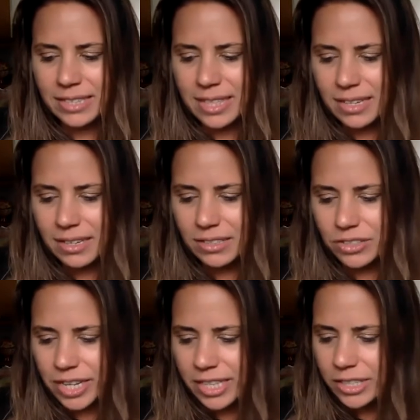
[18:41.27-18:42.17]
I think
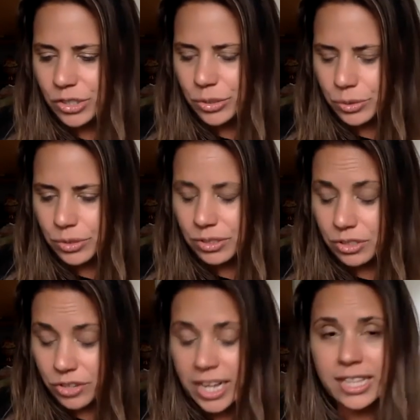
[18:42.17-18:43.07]
Australian children,
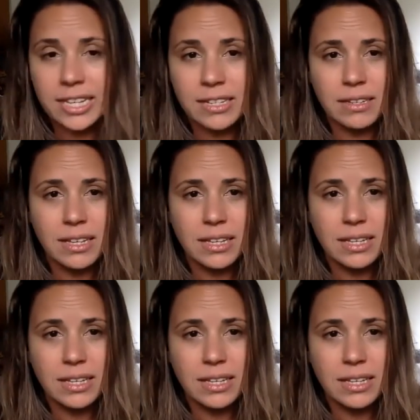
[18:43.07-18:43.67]
Australian